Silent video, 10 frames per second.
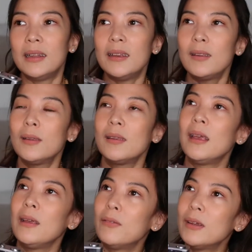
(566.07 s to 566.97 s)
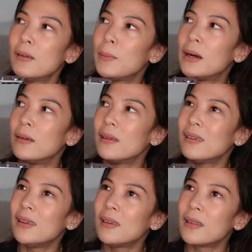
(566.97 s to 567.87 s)
This kit was about
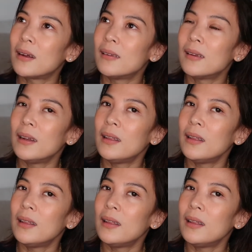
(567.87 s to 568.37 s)
6,000,